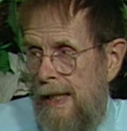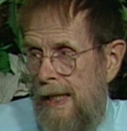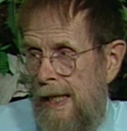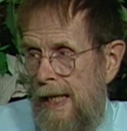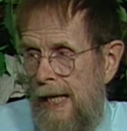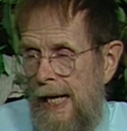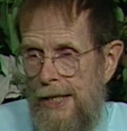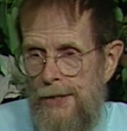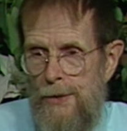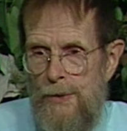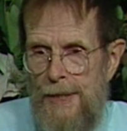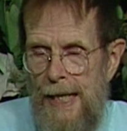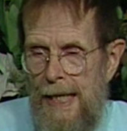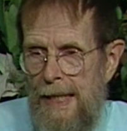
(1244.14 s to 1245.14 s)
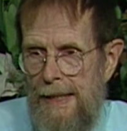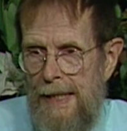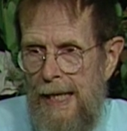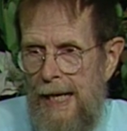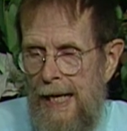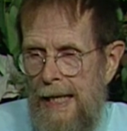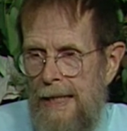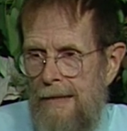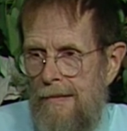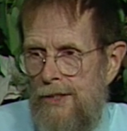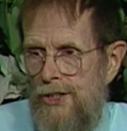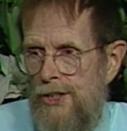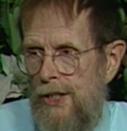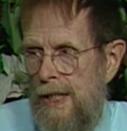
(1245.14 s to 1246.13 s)
And you take the
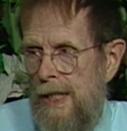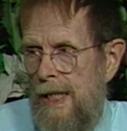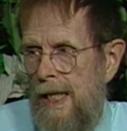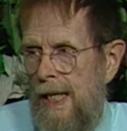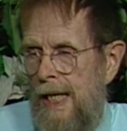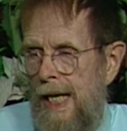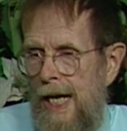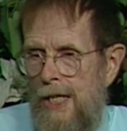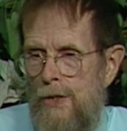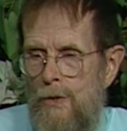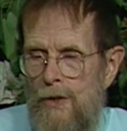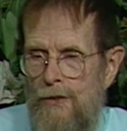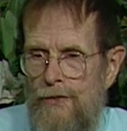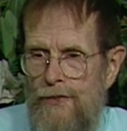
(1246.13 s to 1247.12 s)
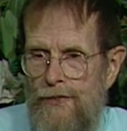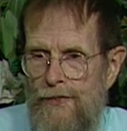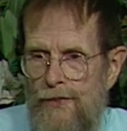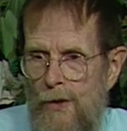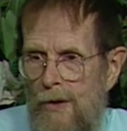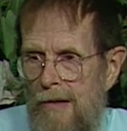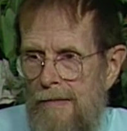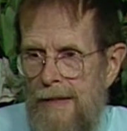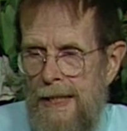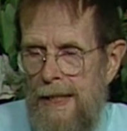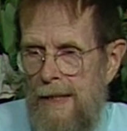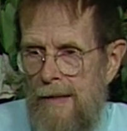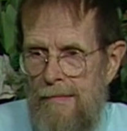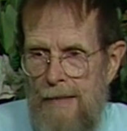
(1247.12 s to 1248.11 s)
hydrogen and you can store it
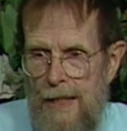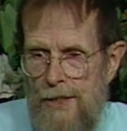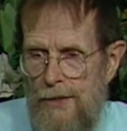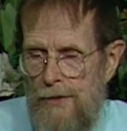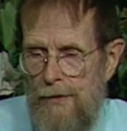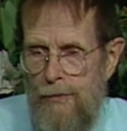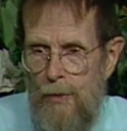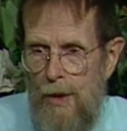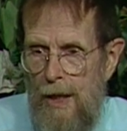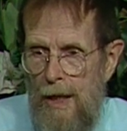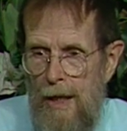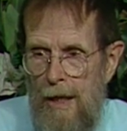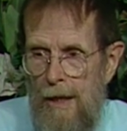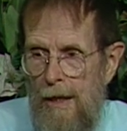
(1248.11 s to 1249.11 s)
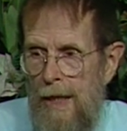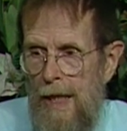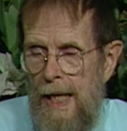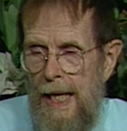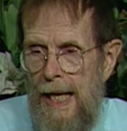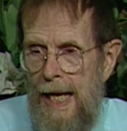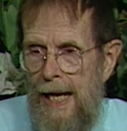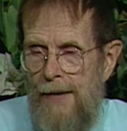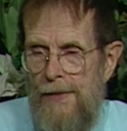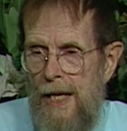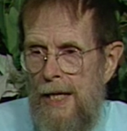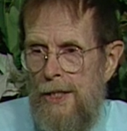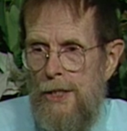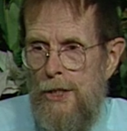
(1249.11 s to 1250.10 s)
in a reservoir and
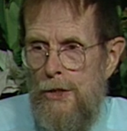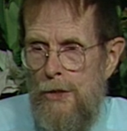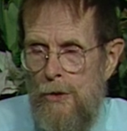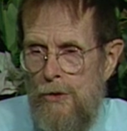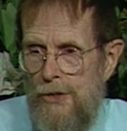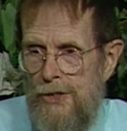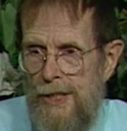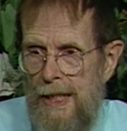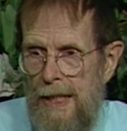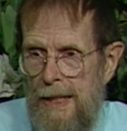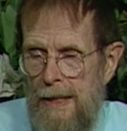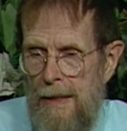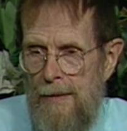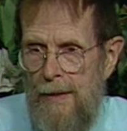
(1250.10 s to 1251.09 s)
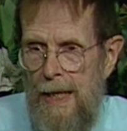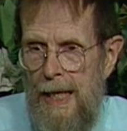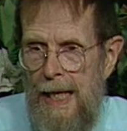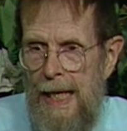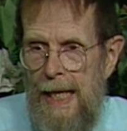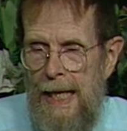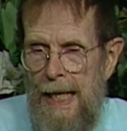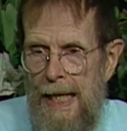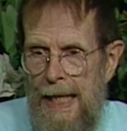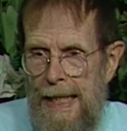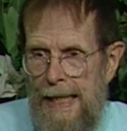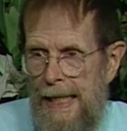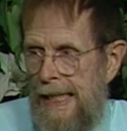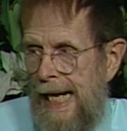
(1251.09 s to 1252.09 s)
then use it
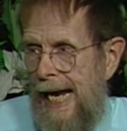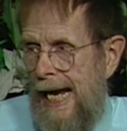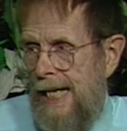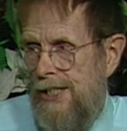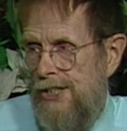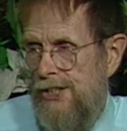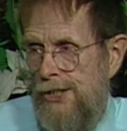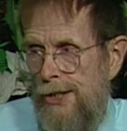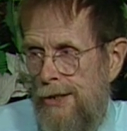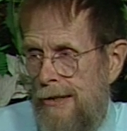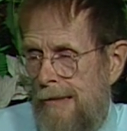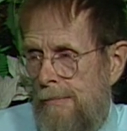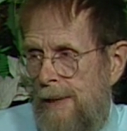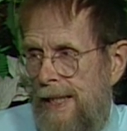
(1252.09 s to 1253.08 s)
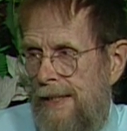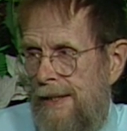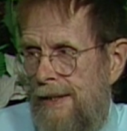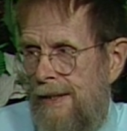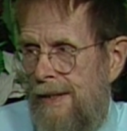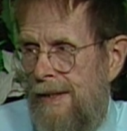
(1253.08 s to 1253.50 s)
in a gas turbine.